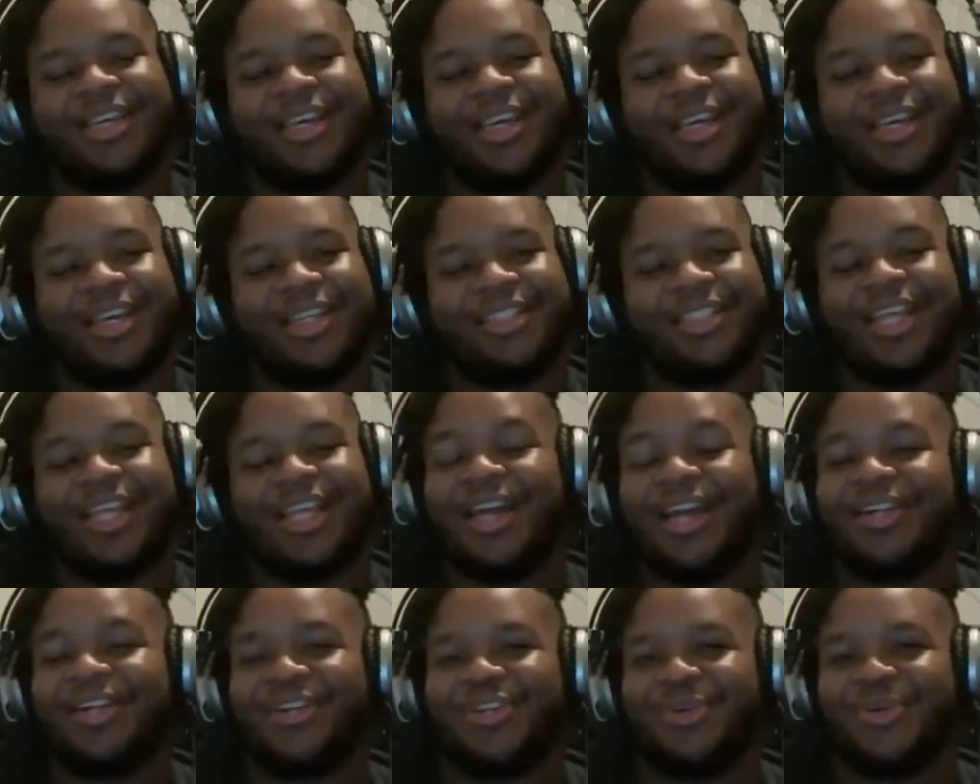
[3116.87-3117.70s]
it's
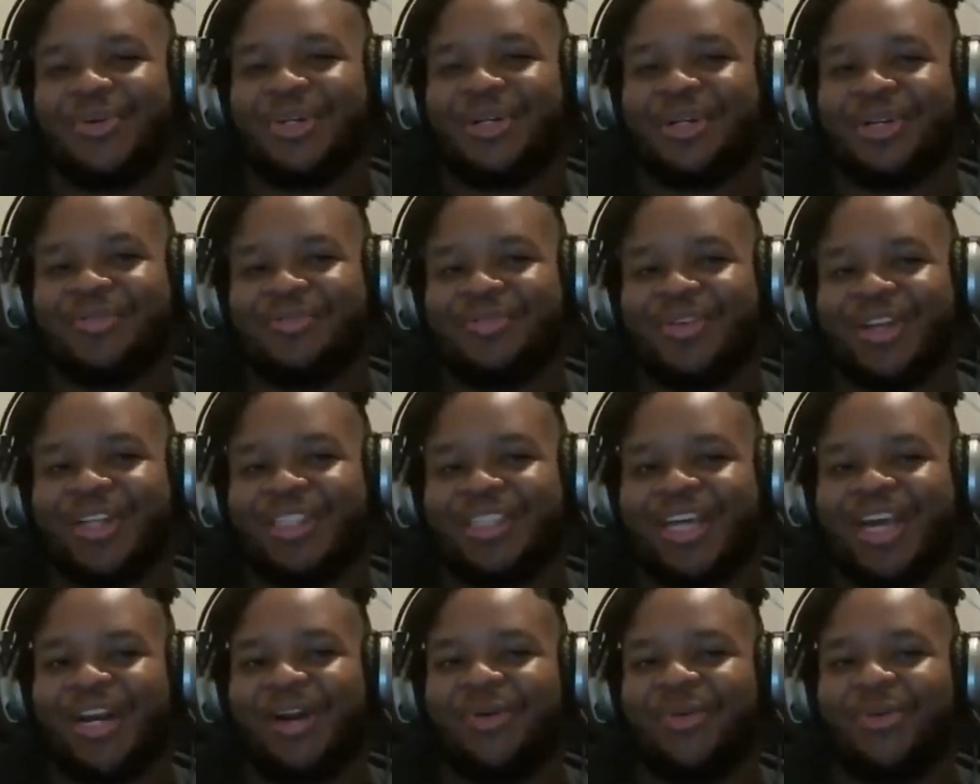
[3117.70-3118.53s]
not intuitive, but
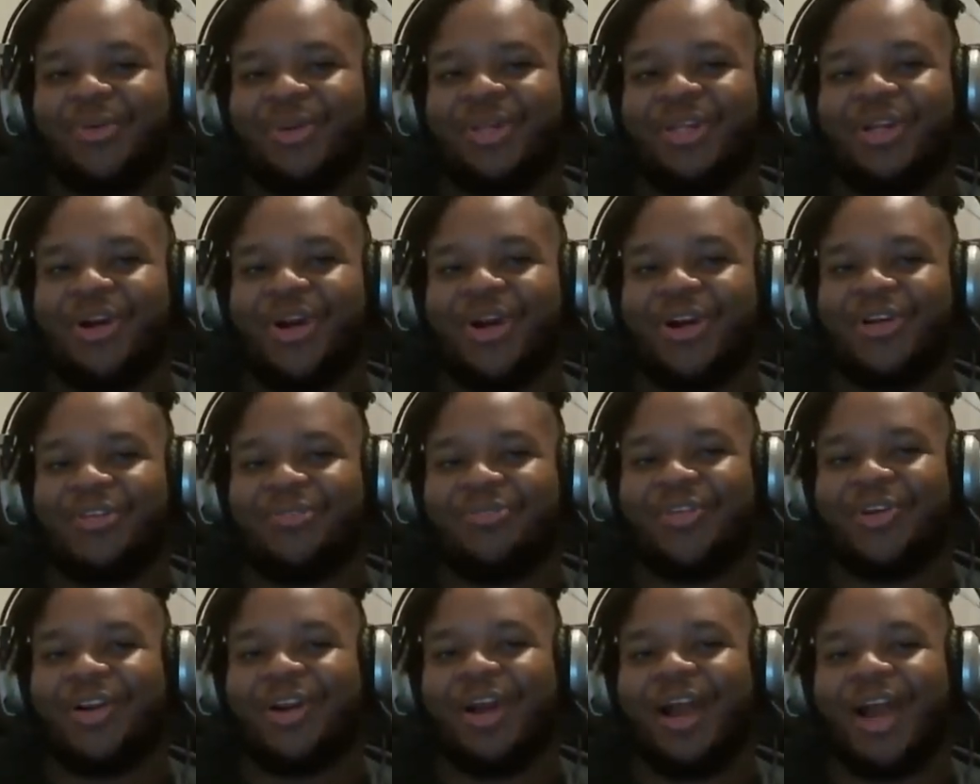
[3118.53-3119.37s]
it's kind of really hard to
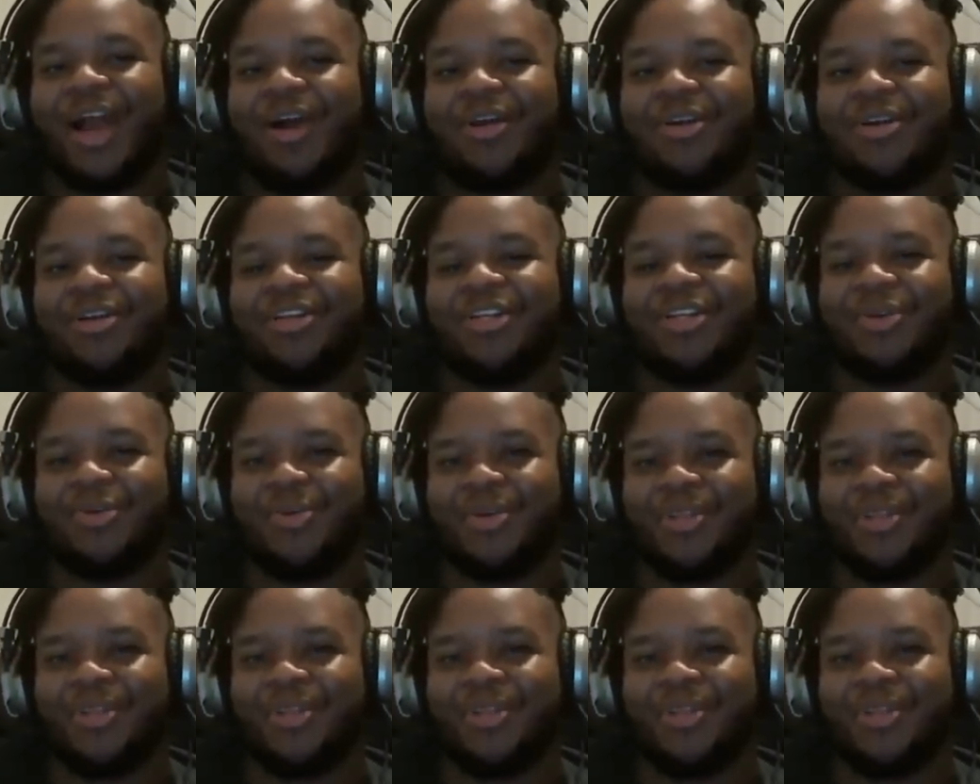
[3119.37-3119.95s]
figure out how to deal with